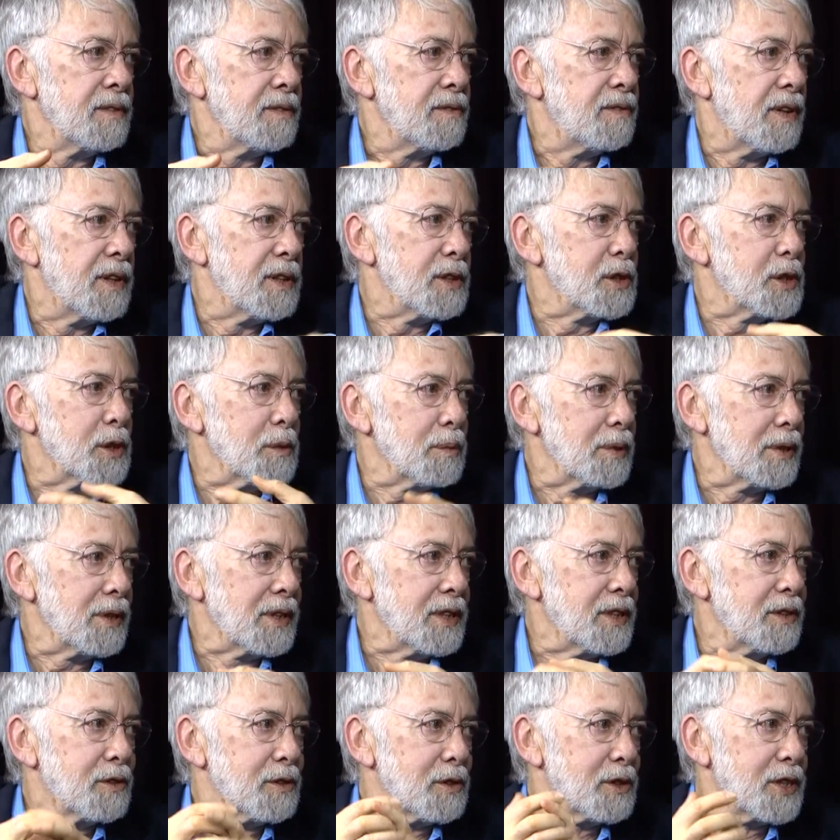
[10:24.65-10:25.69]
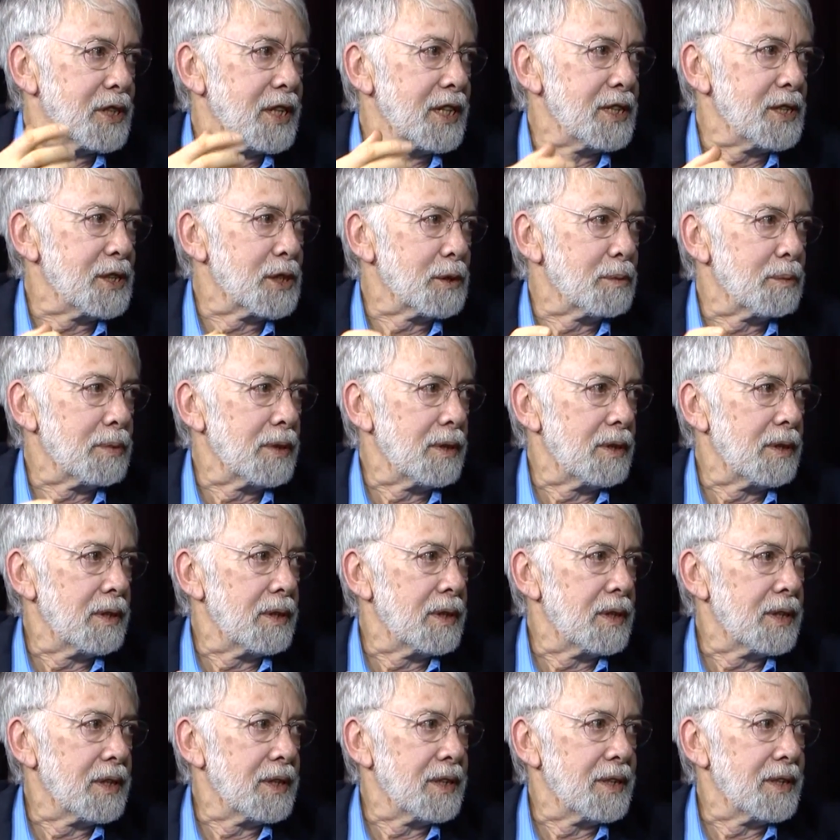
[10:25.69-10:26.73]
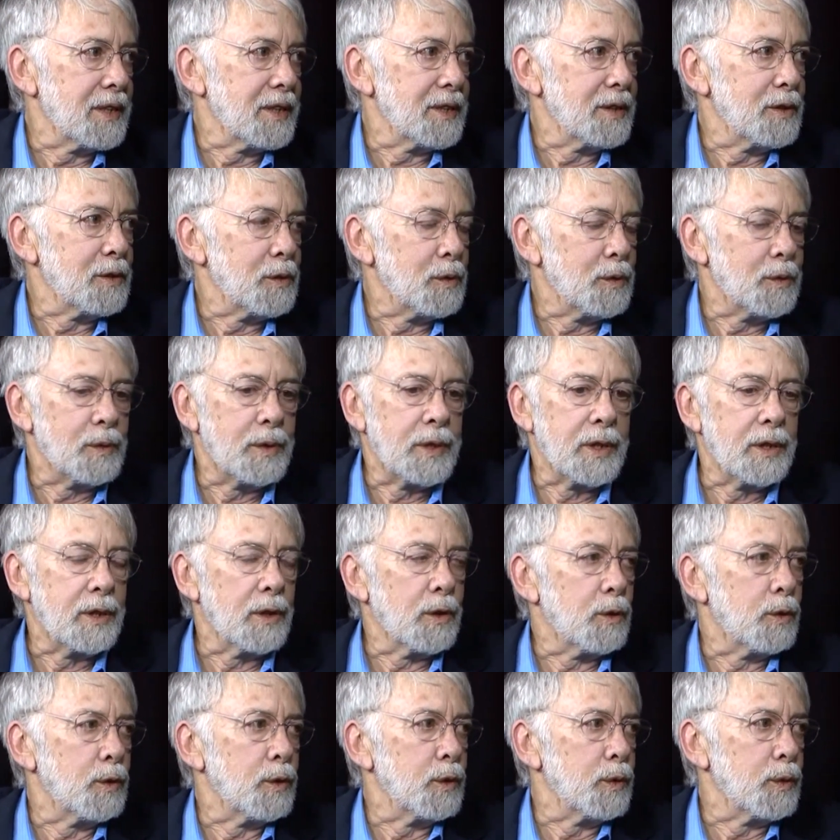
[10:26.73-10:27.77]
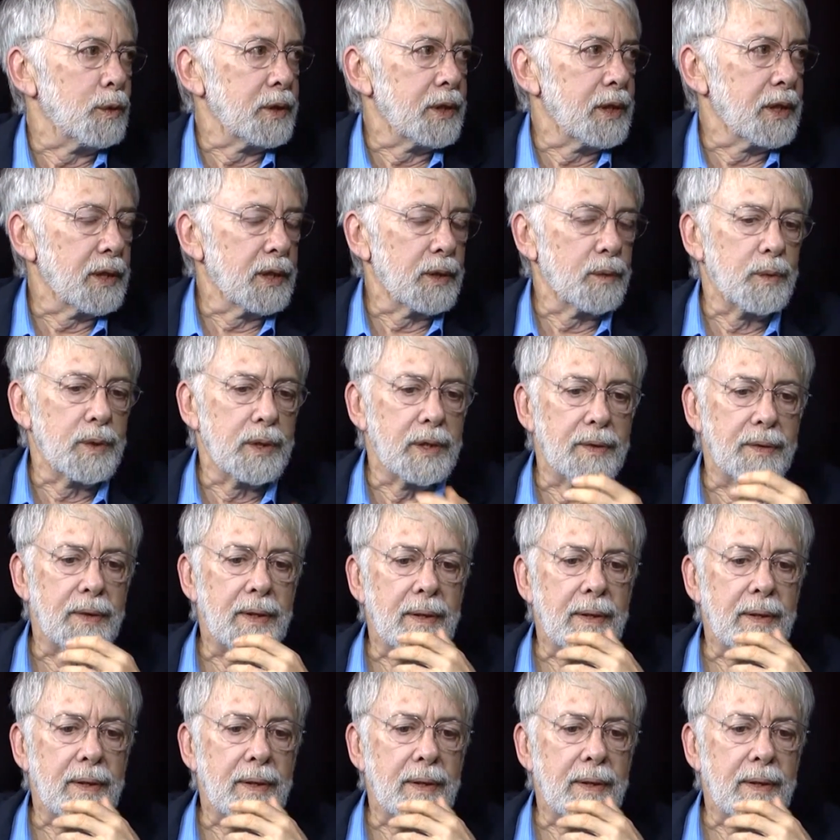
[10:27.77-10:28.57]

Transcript: fungible, interchangeable. You didn't know who you were dealing with.